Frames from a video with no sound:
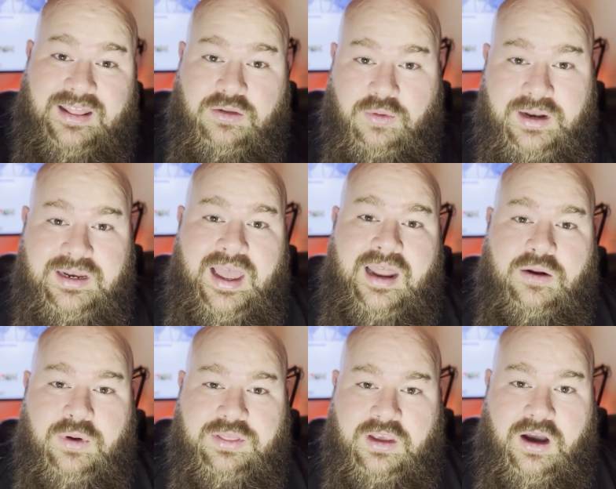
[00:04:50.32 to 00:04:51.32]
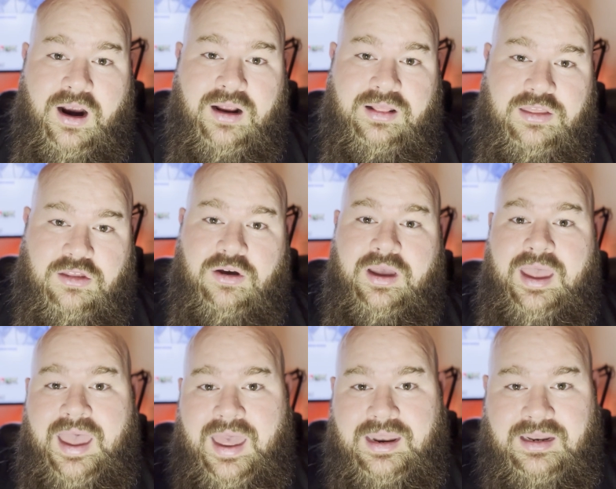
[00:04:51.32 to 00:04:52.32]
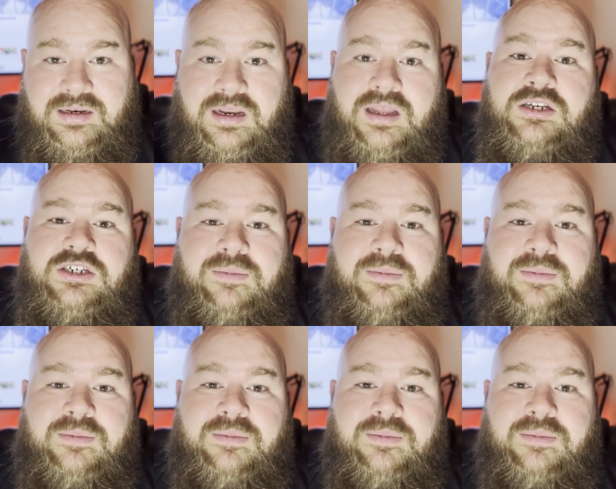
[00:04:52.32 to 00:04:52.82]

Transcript: of the rundown of what they are. Let's go ahead and